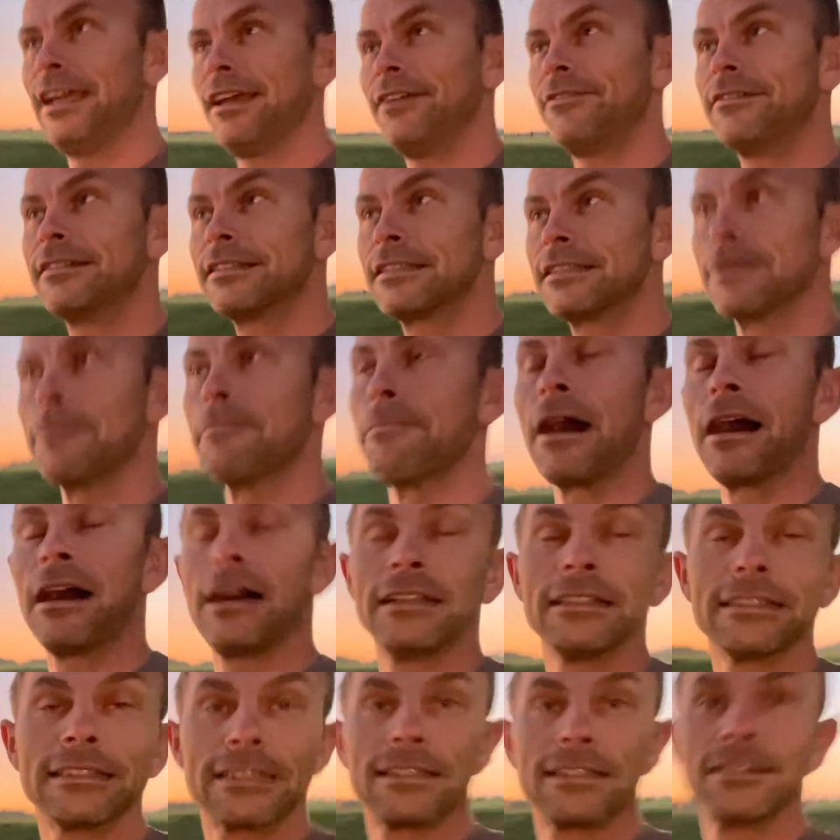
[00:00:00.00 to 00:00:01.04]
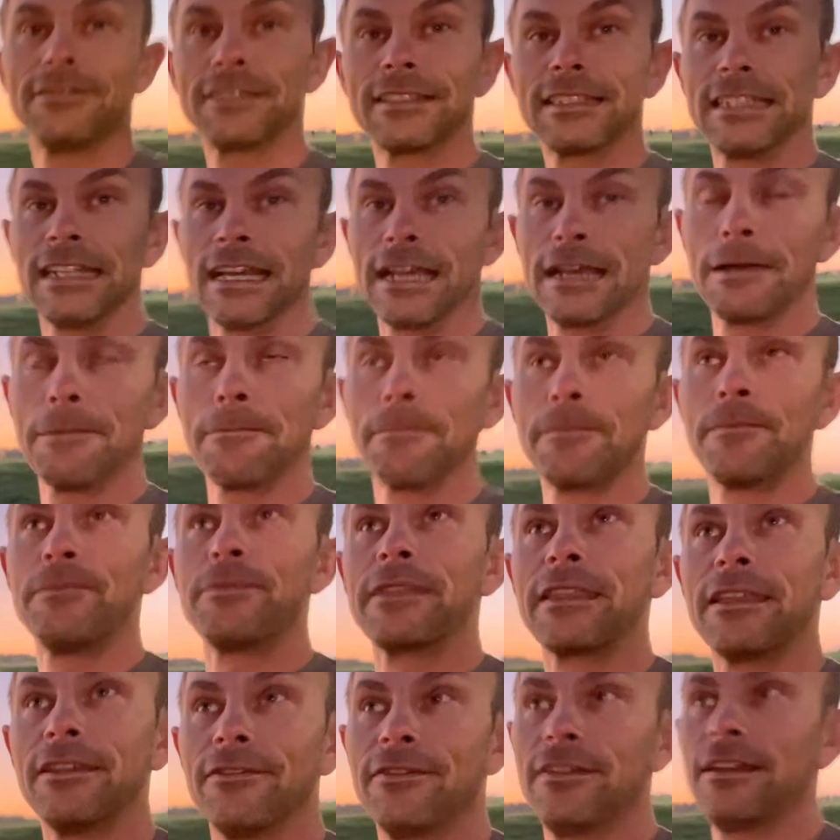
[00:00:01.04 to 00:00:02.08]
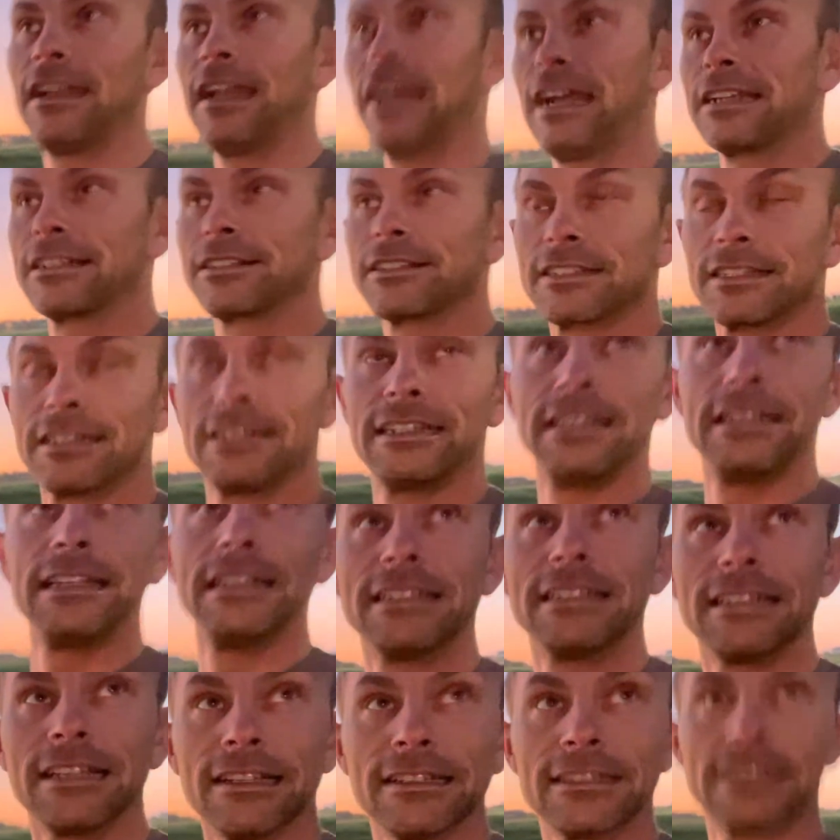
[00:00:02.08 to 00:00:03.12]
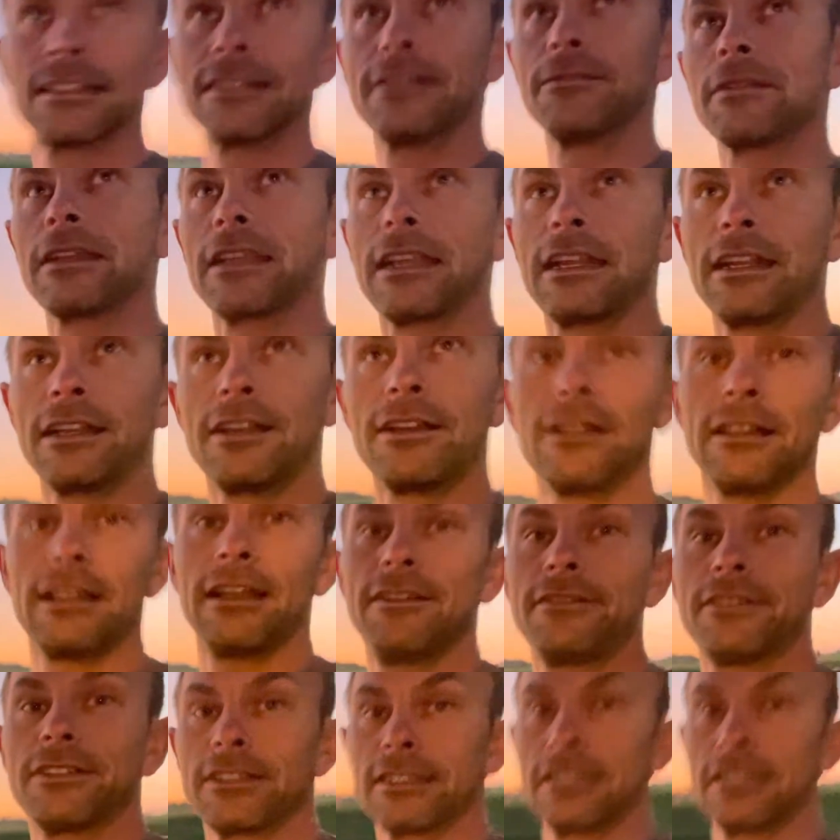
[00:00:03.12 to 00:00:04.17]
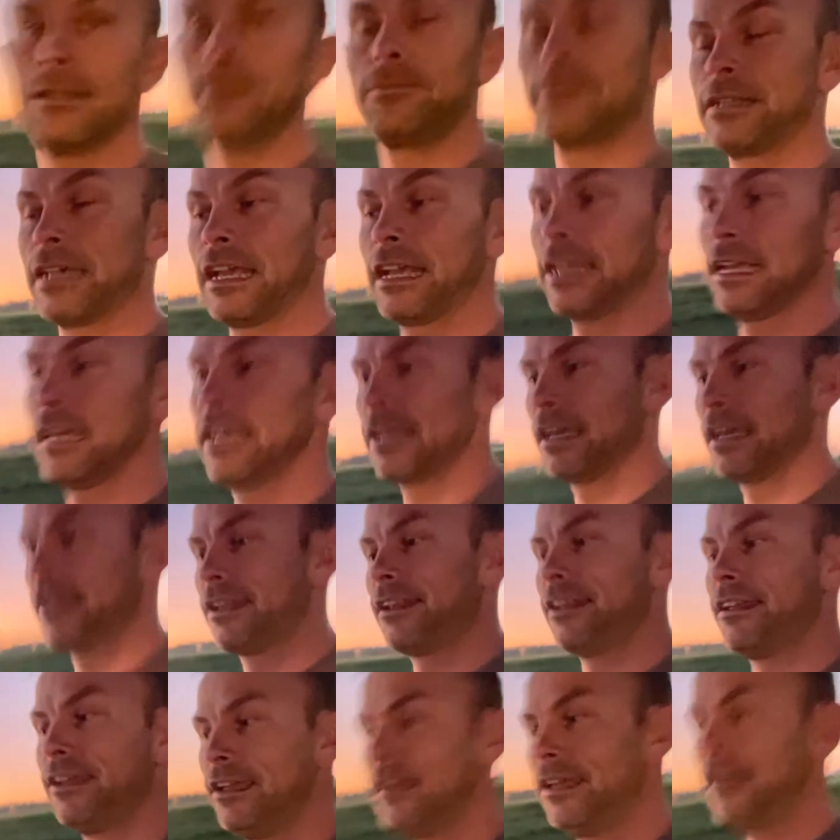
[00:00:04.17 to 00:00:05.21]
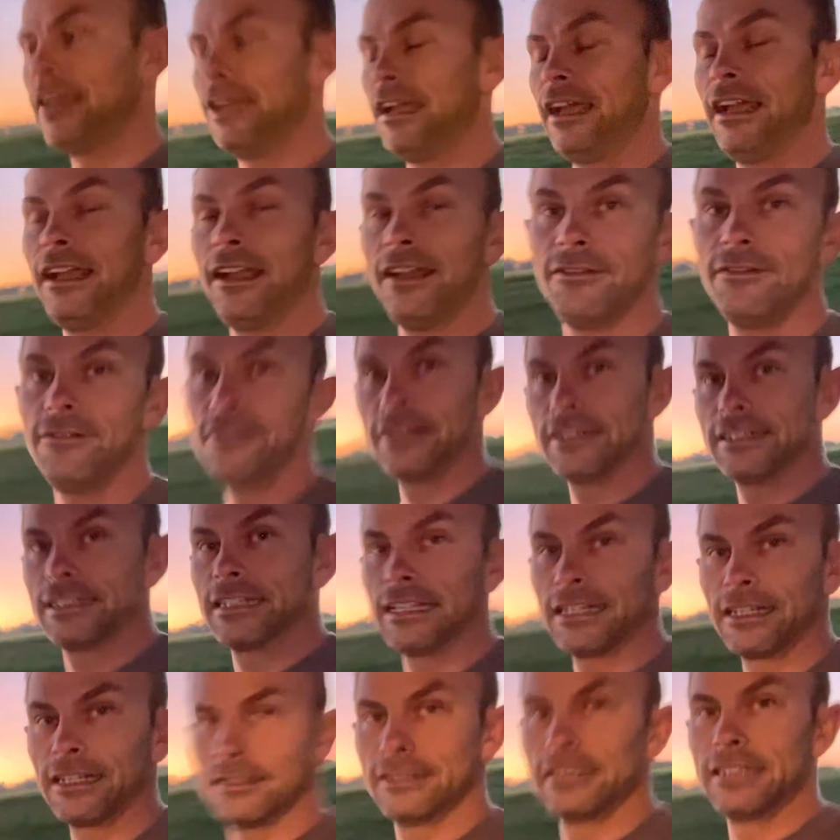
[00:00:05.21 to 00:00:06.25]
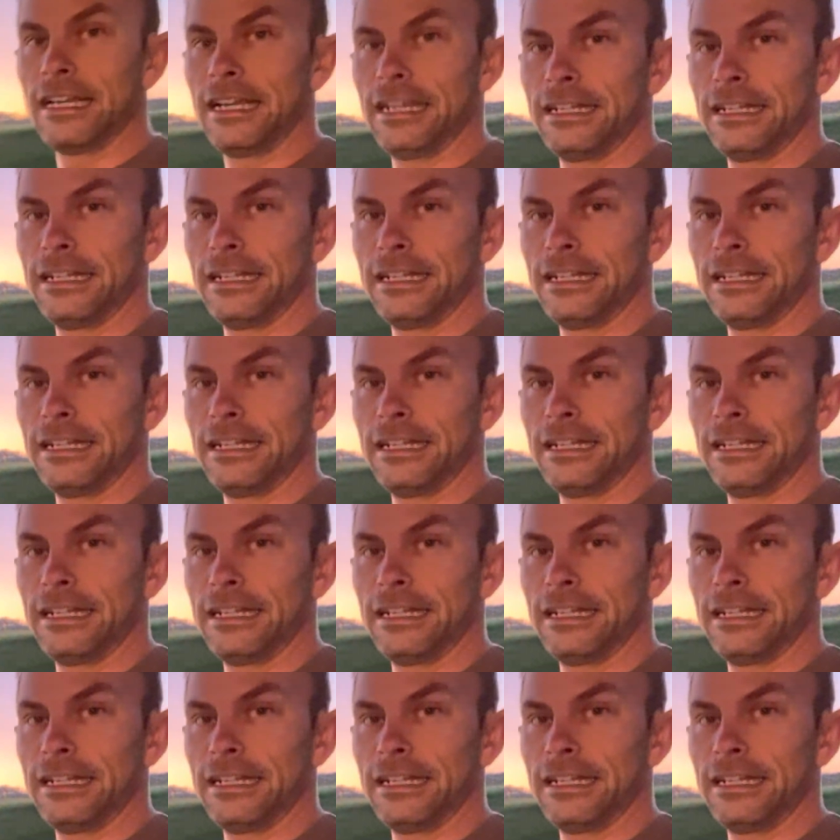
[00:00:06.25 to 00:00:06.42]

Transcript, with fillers: if it's a positive step, if it actually does something in your life, just keep taking it every single day.